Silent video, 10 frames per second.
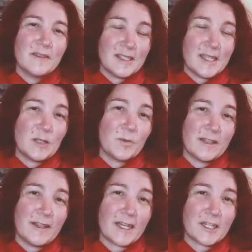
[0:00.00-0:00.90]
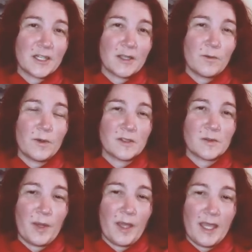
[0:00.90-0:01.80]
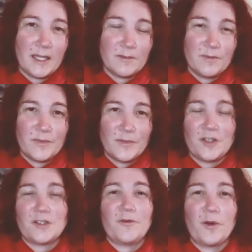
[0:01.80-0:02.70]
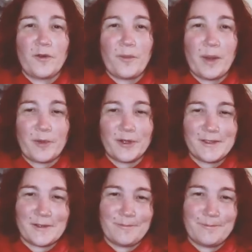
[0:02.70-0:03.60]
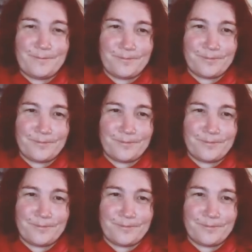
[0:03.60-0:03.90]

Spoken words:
the date when it actually was paid, just for remembrance.